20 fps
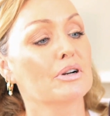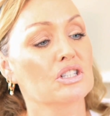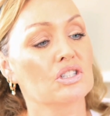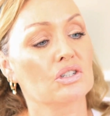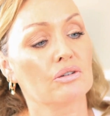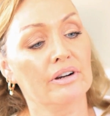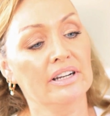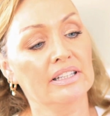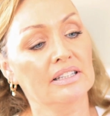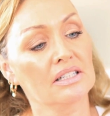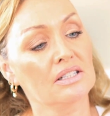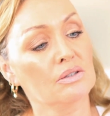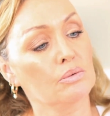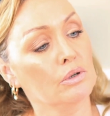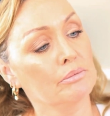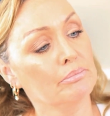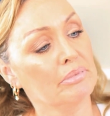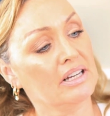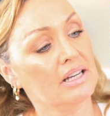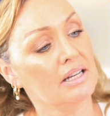But it's great, this
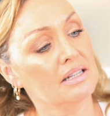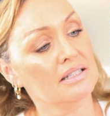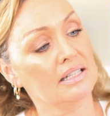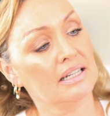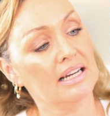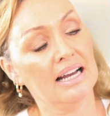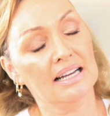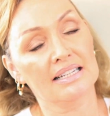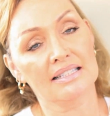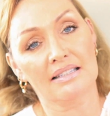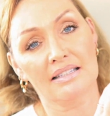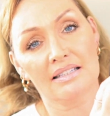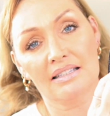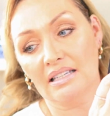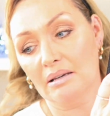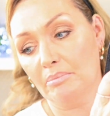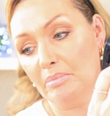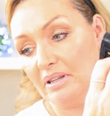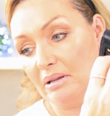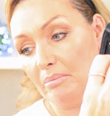one, because it has the
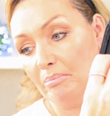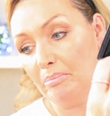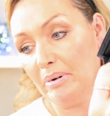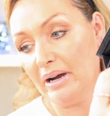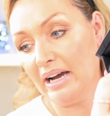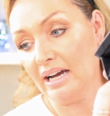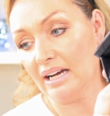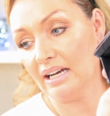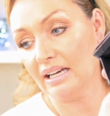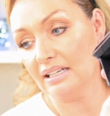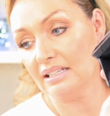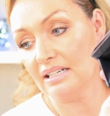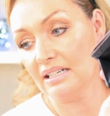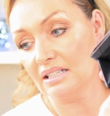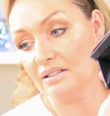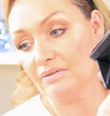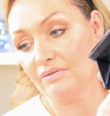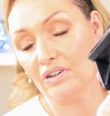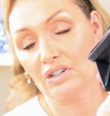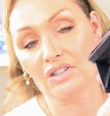zip at the back. It
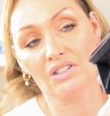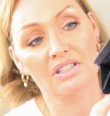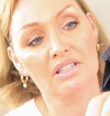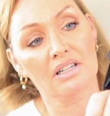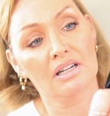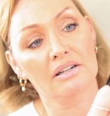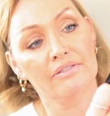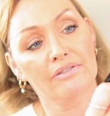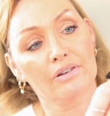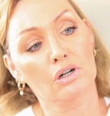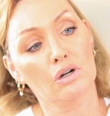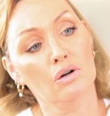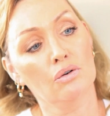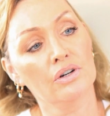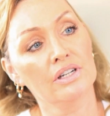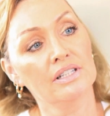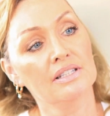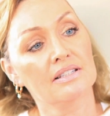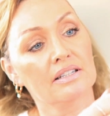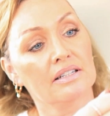has versatile for
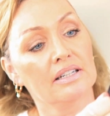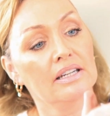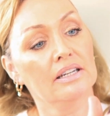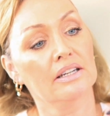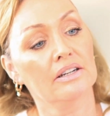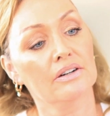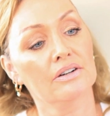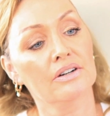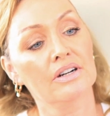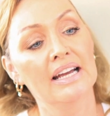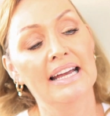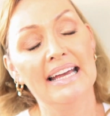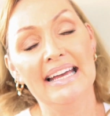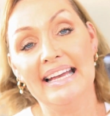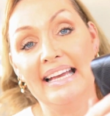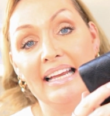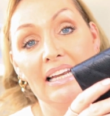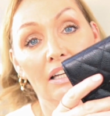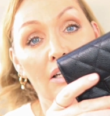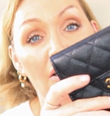coins in here.
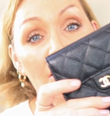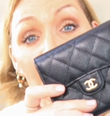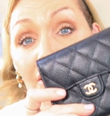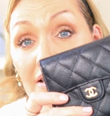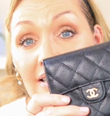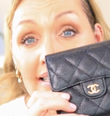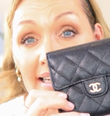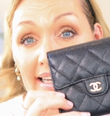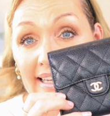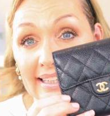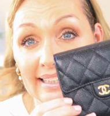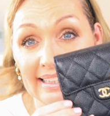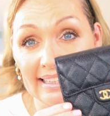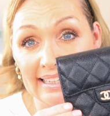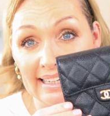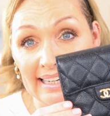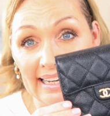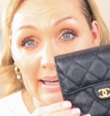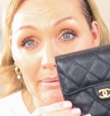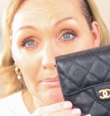It looks like a
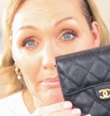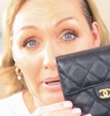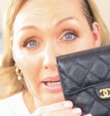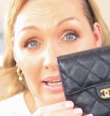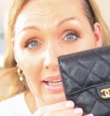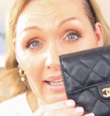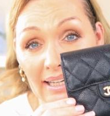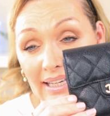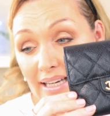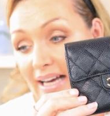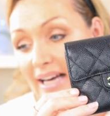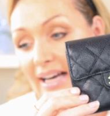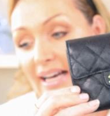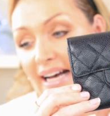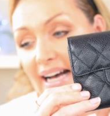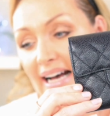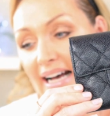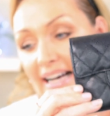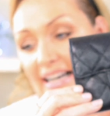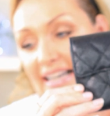little handbag,
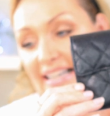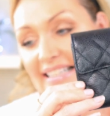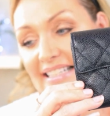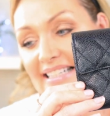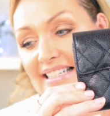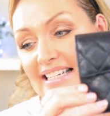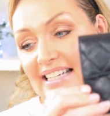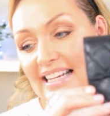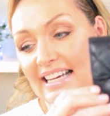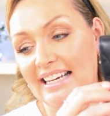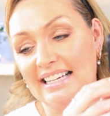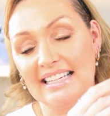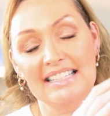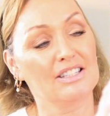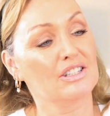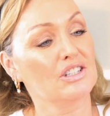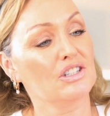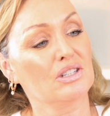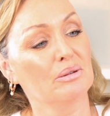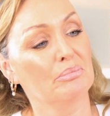and
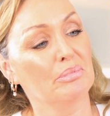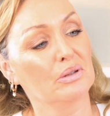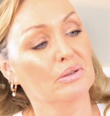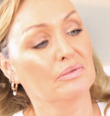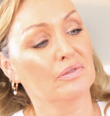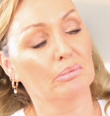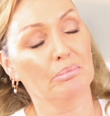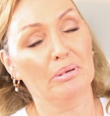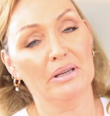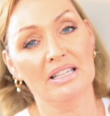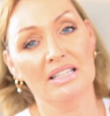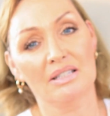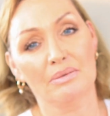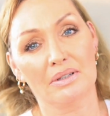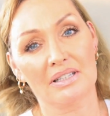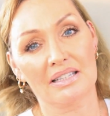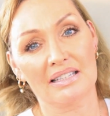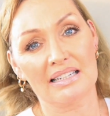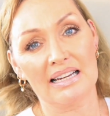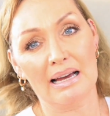it's just a beautiful piece
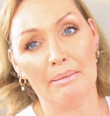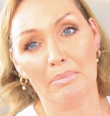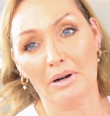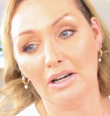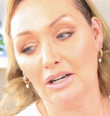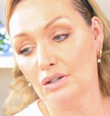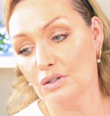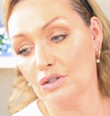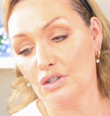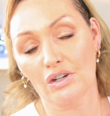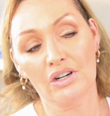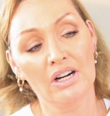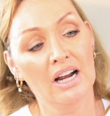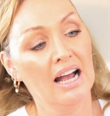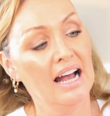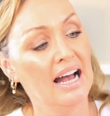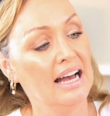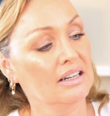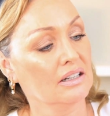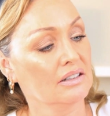with a snap closure,
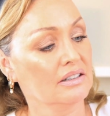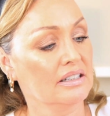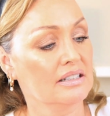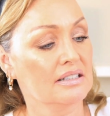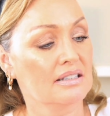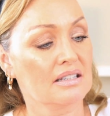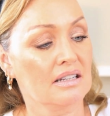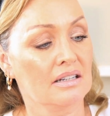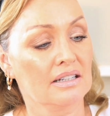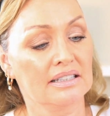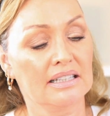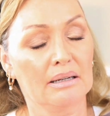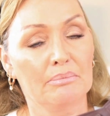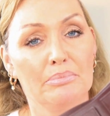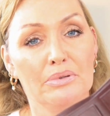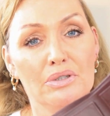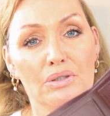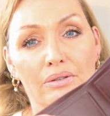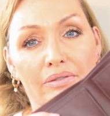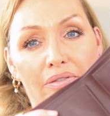and on the inside
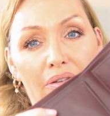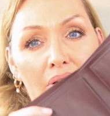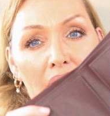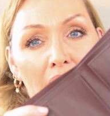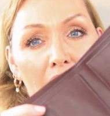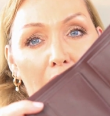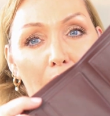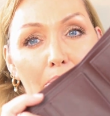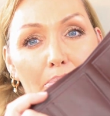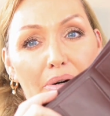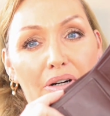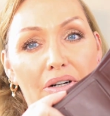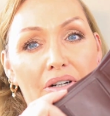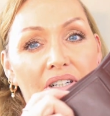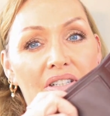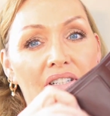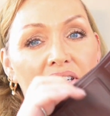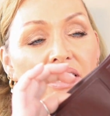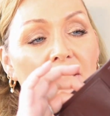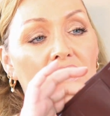that beautiful
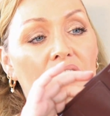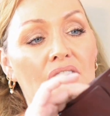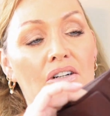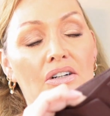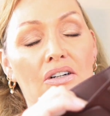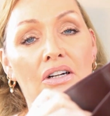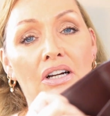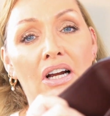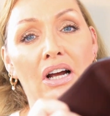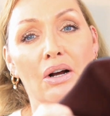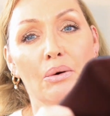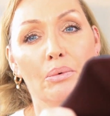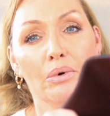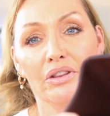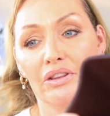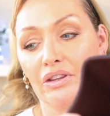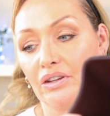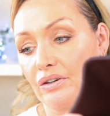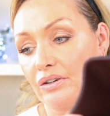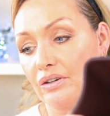burgundy color
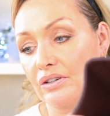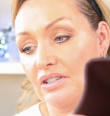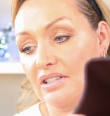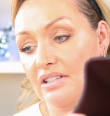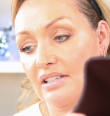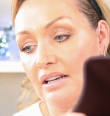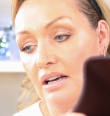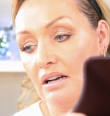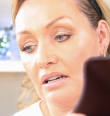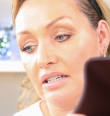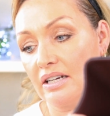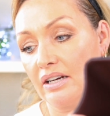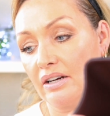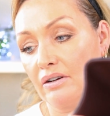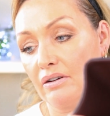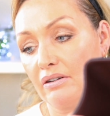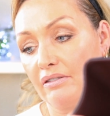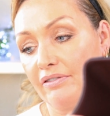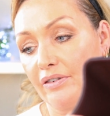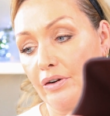with your slot
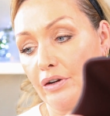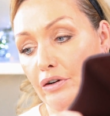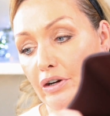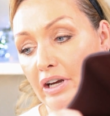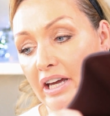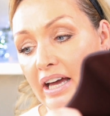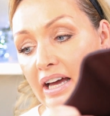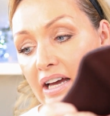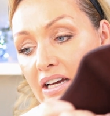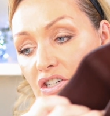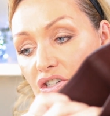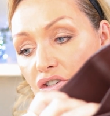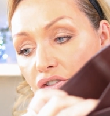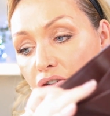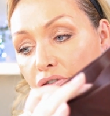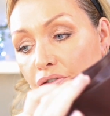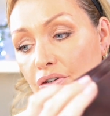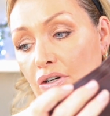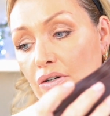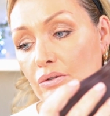here for your cash
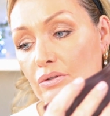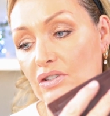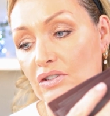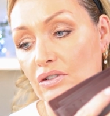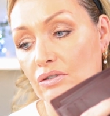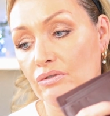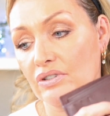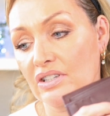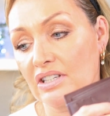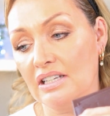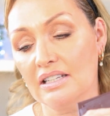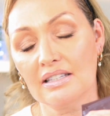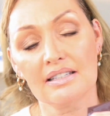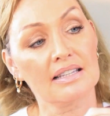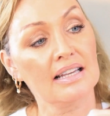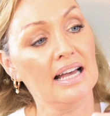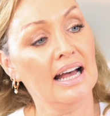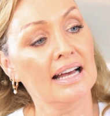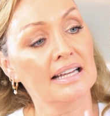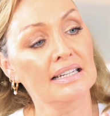and your notes and your
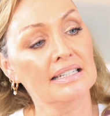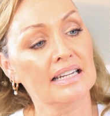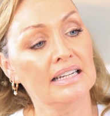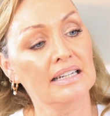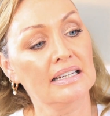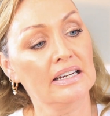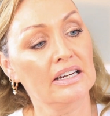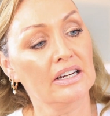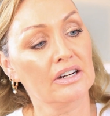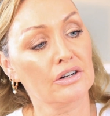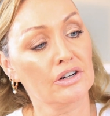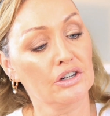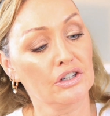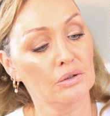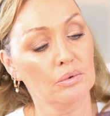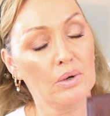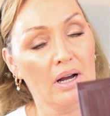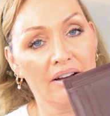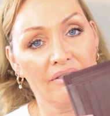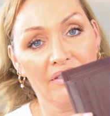receipts. And in here
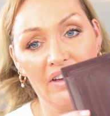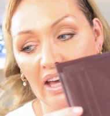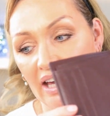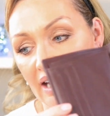you have